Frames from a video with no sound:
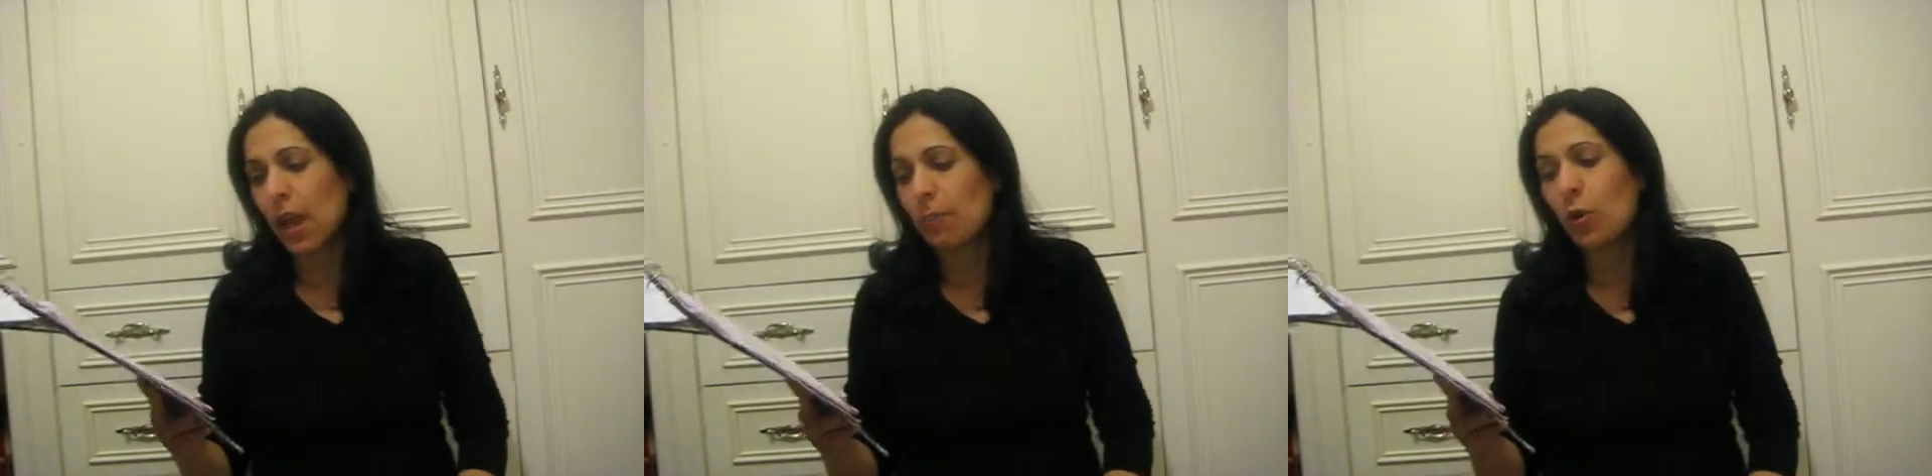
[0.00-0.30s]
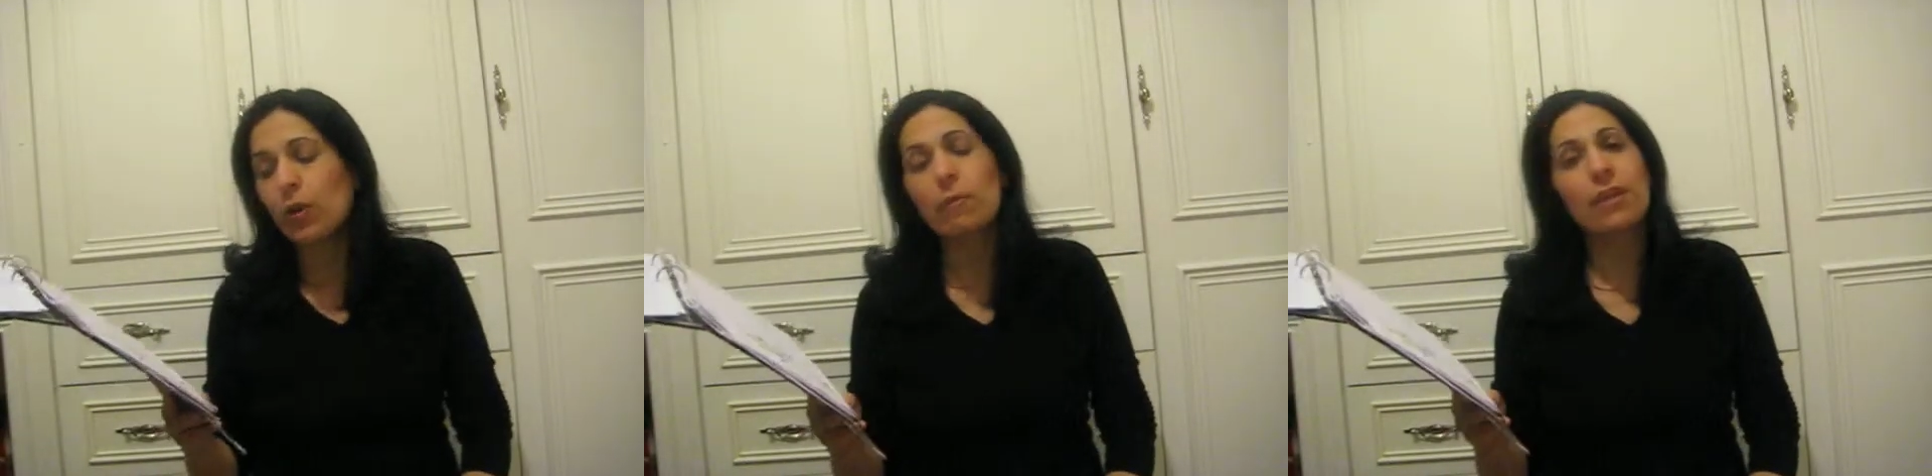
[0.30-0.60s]

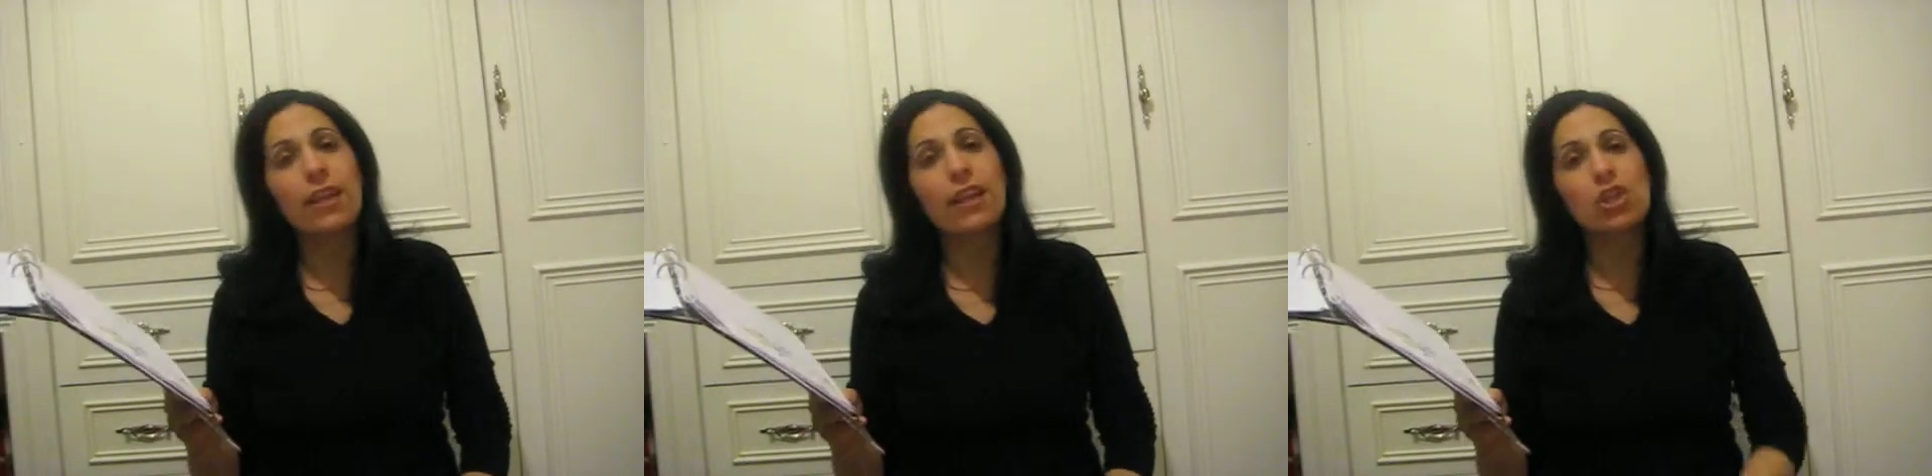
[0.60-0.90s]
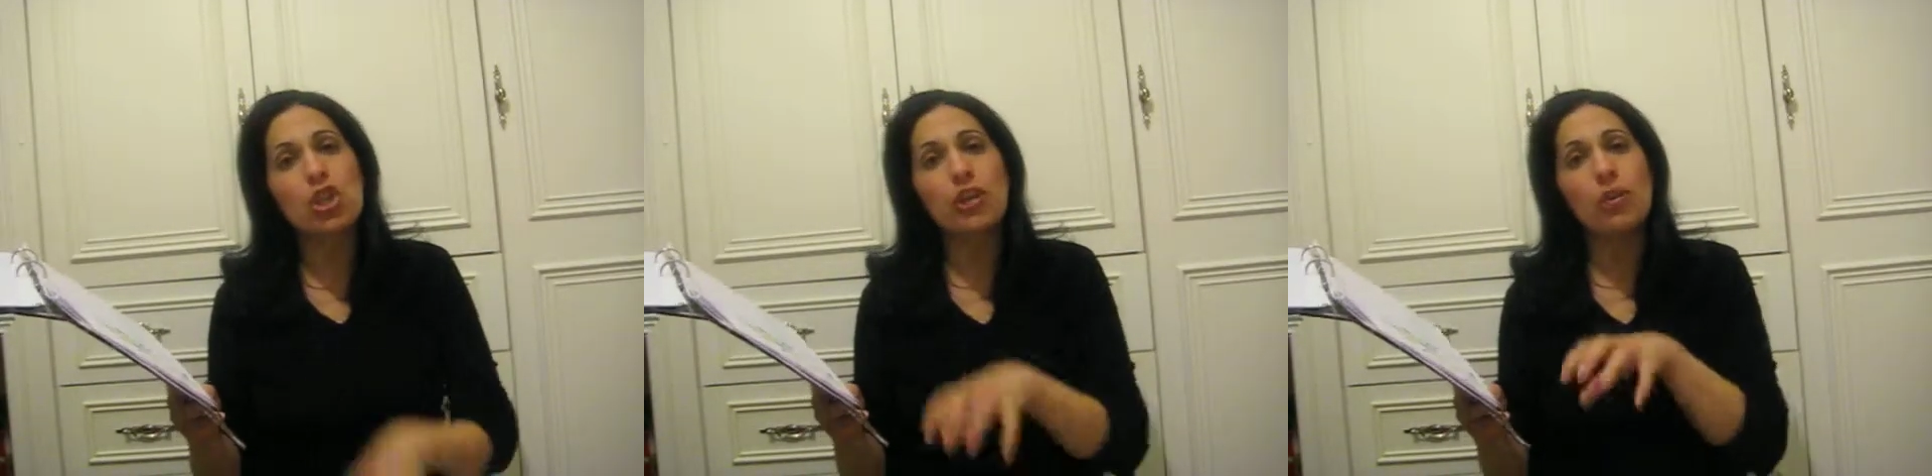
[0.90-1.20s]
Block
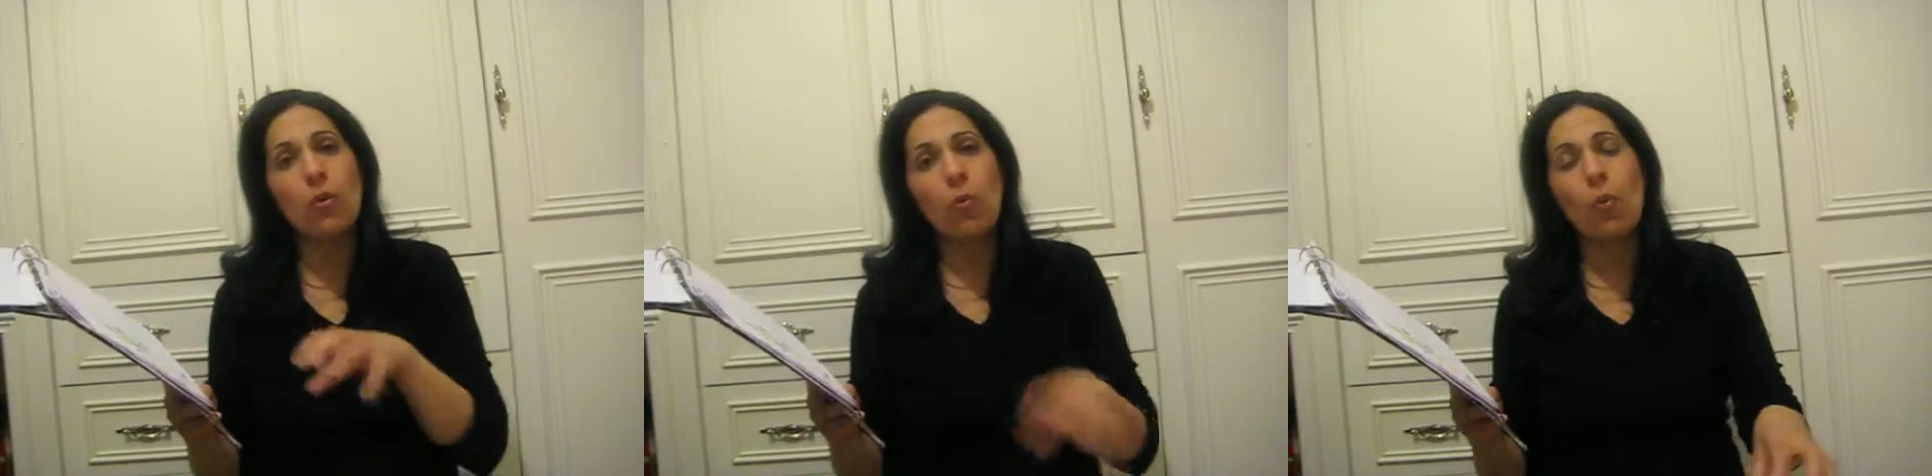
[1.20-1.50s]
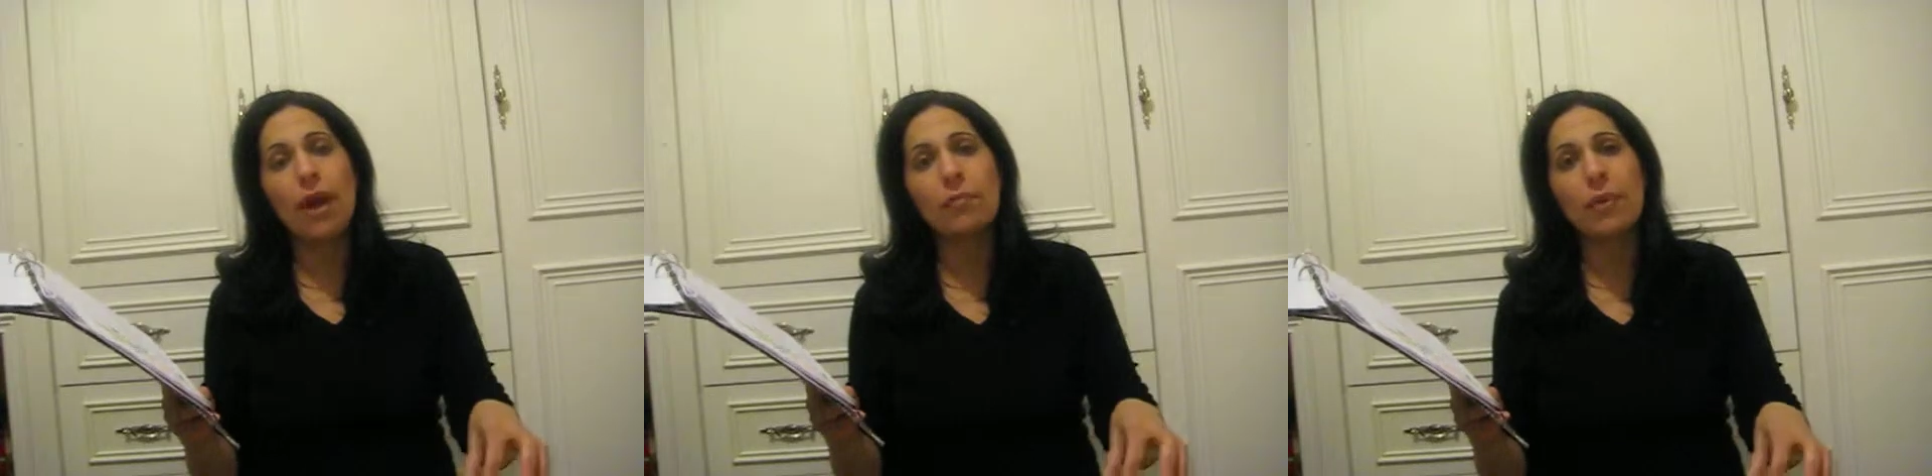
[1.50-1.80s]
imitation,
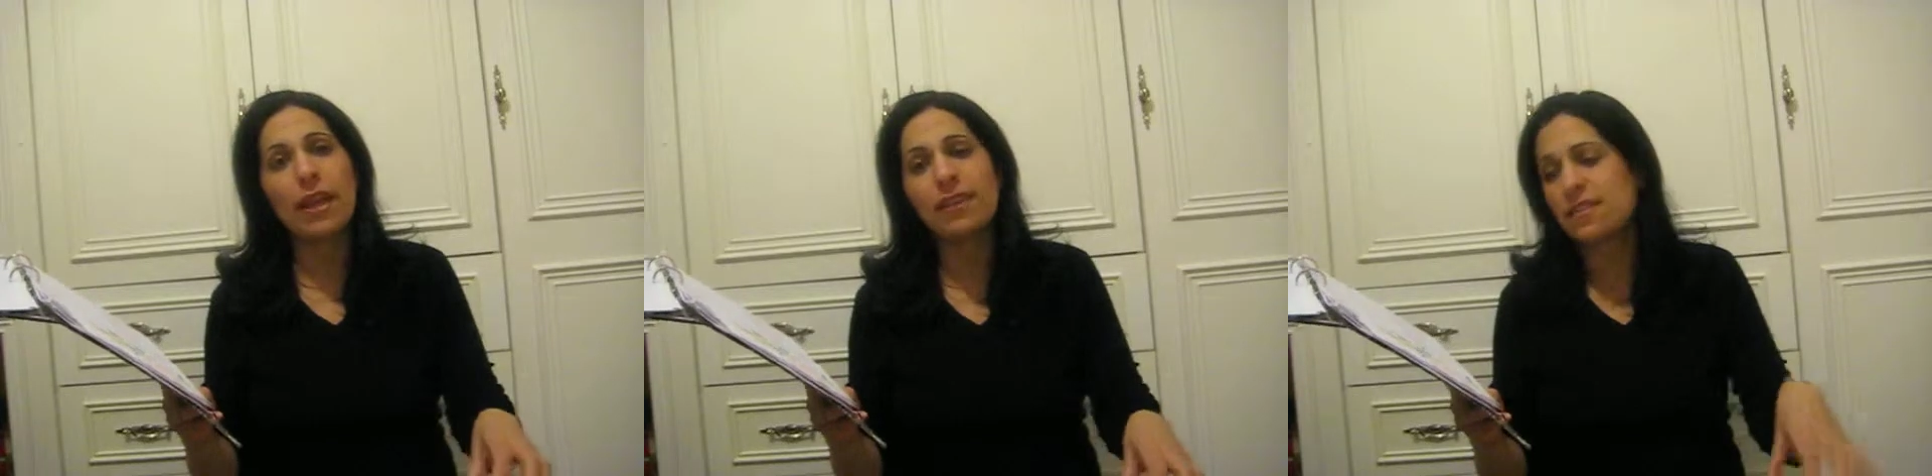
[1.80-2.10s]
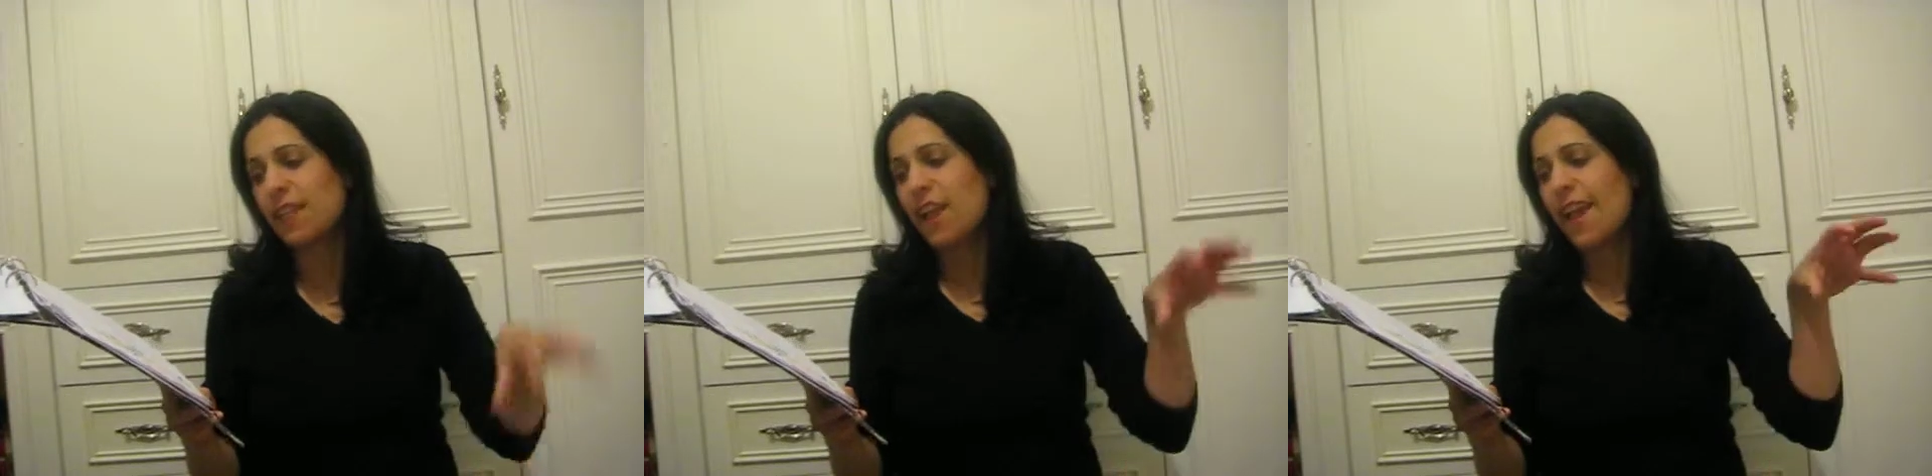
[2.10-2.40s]
1 base